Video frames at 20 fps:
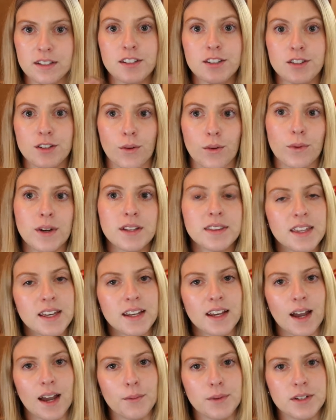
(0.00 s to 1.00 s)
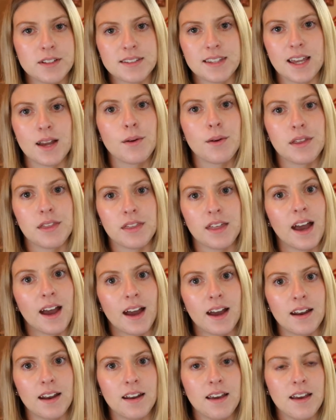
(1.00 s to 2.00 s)
So one thing I would say with
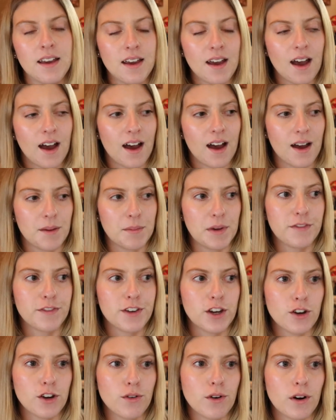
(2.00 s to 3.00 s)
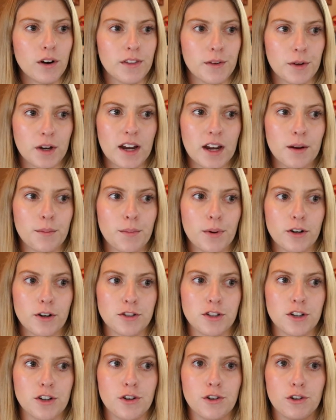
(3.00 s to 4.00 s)
that, if you are the kind of
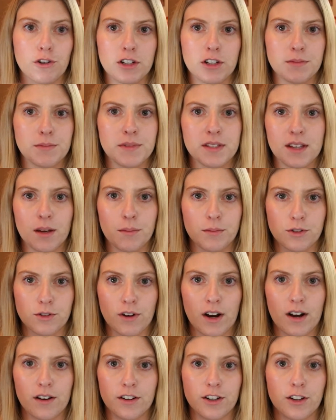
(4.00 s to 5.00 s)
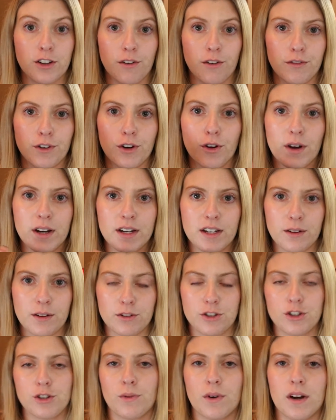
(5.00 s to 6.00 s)
person who Christmas comes around and you have no idea
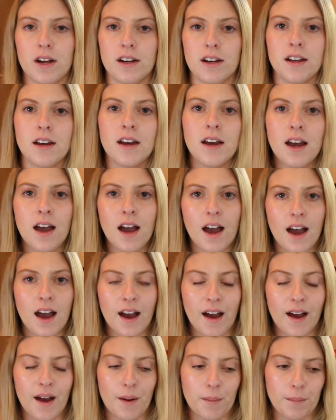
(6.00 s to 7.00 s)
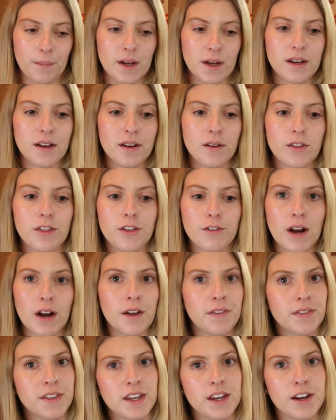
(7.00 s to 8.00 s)
what you want,
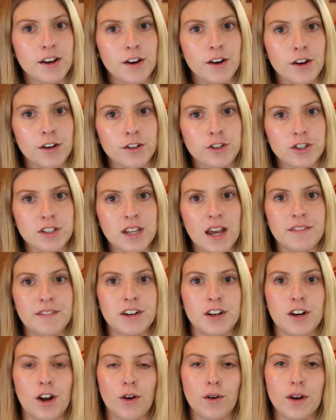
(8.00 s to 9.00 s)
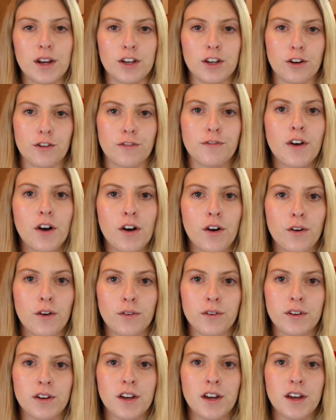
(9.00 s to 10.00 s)
throughout the year, just have a note in your
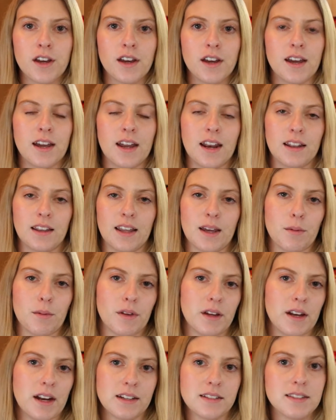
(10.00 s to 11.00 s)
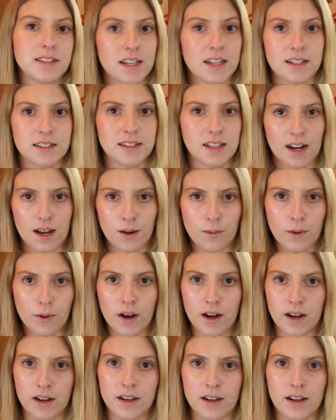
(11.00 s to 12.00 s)
phone and label it as things that I
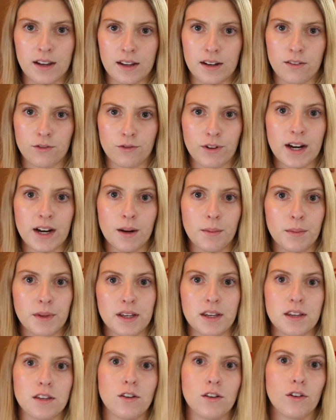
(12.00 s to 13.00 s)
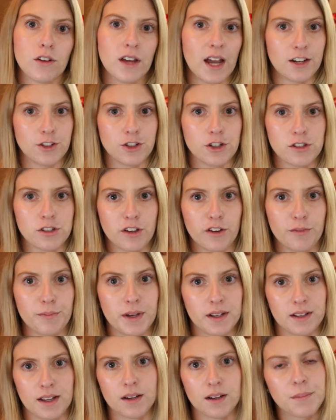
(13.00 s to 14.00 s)
want, and randomly you'll catch yourself
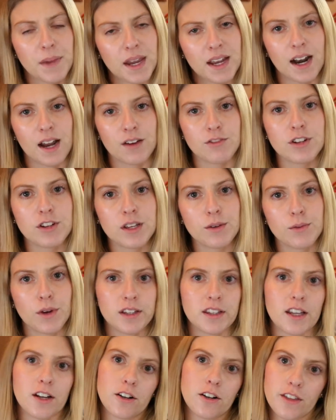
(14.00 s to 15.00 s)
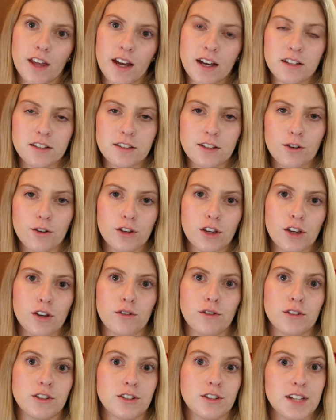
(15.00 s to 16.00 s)
being like, man, I really want that, or that is so
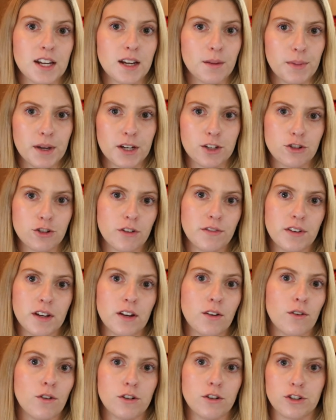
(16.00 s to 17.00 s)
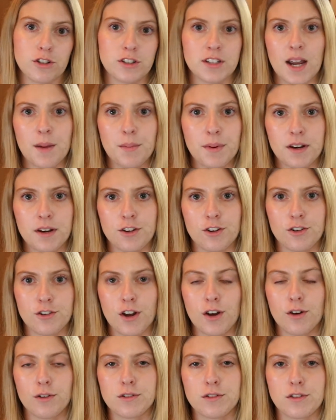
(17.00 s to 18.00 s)
cute. Just take a picture of it or just type it in your
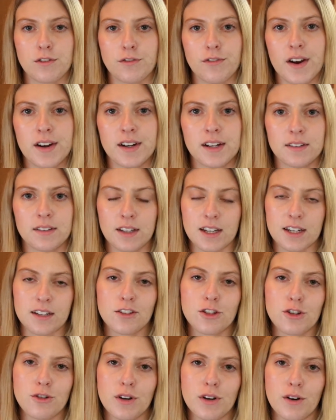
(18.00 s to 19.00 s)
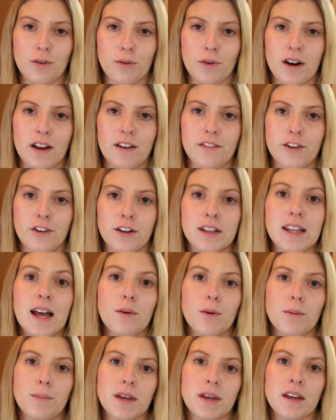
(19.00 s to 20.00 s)
notes or find a link to it or whatever, and that
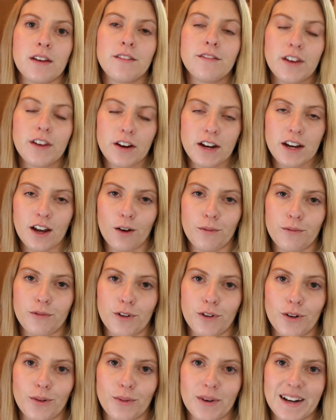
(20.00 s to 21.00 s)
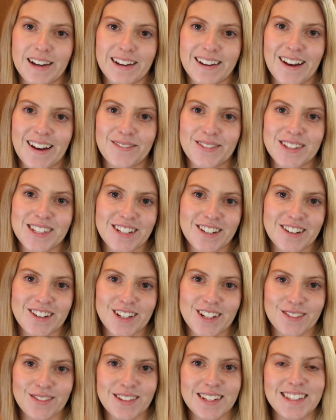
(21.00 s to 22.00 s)
will be very helpful when it comes to
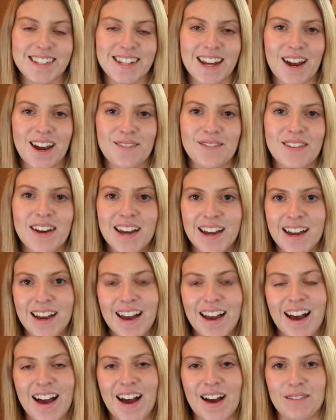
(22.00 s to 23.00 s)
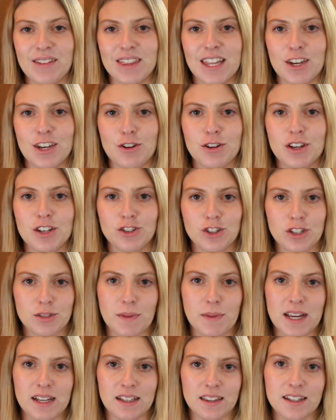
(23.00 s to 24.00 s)
Christmas time. And then you can just
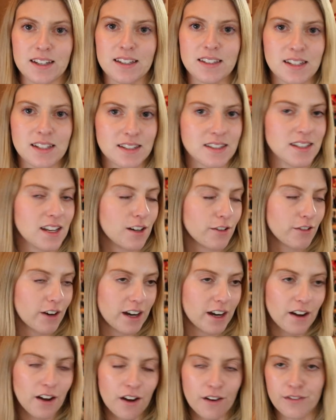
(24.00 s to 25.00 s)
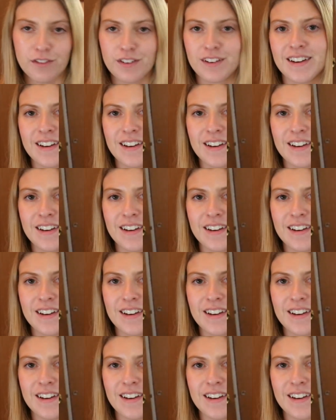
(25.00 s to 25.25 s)
make a list and send it right off.